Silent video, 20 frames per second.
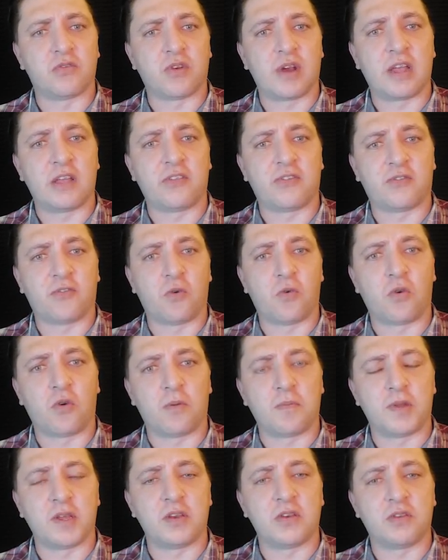
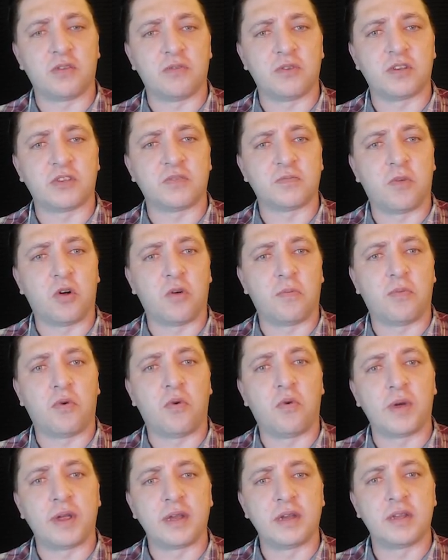transformed into a small
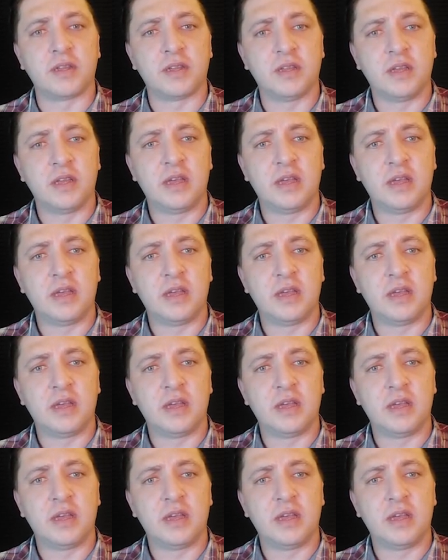point,